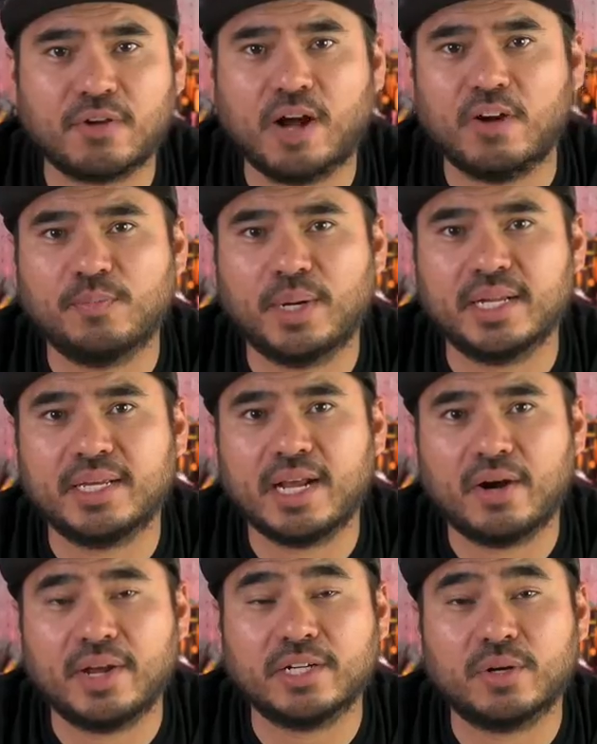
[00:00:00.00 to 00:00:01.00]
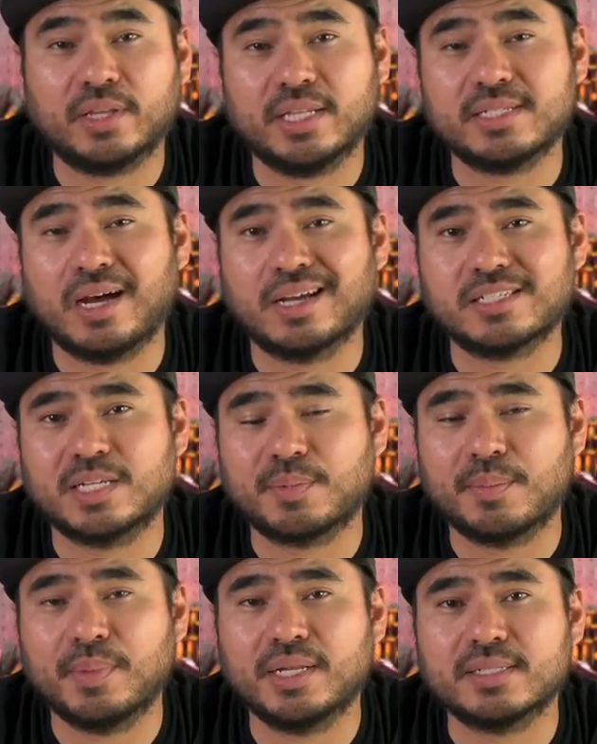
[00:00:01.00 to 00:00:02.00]
off-body carrying during these hot
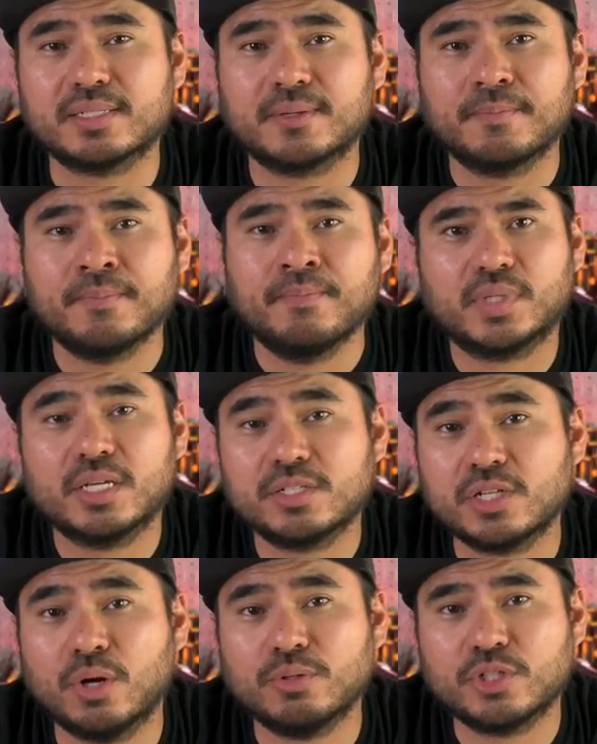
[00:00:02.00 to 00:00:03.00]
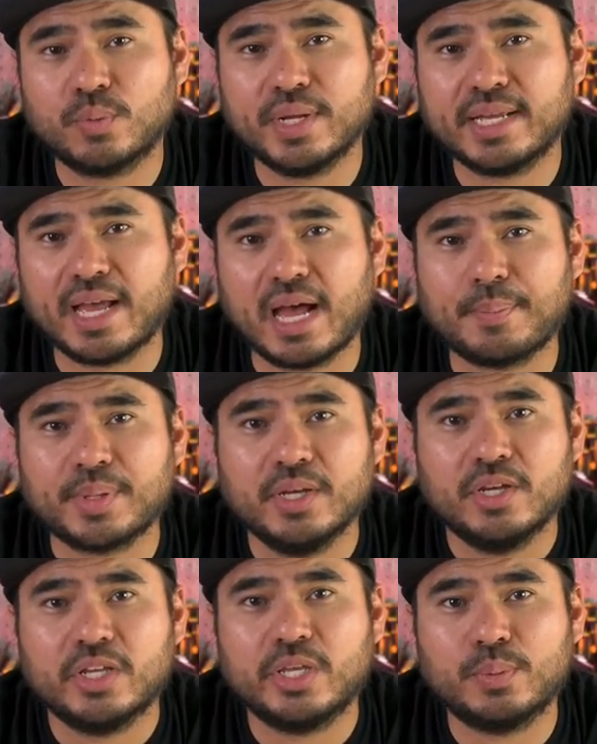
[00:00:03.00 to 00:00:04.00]
summer months. So to recap,
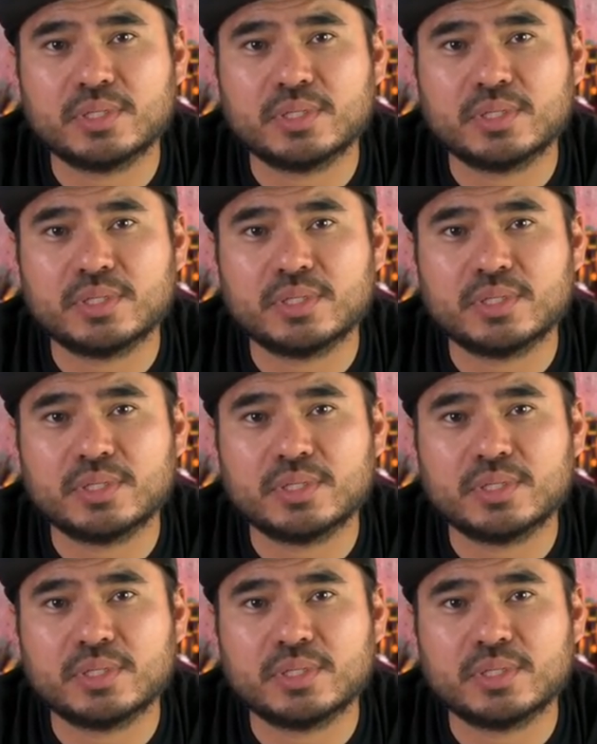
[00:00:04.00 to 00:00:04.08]
you will